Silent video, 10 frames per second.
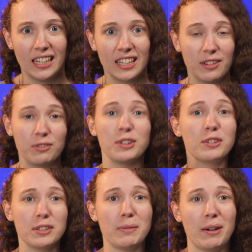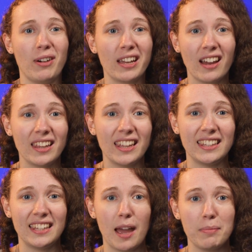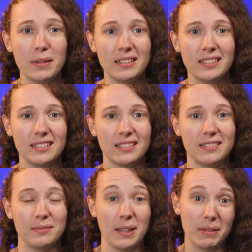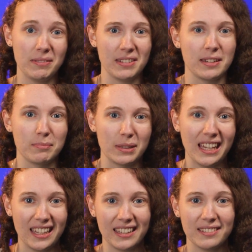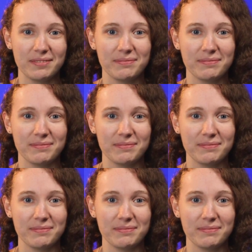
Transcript: confused about why God let this happen, maybe even complaining.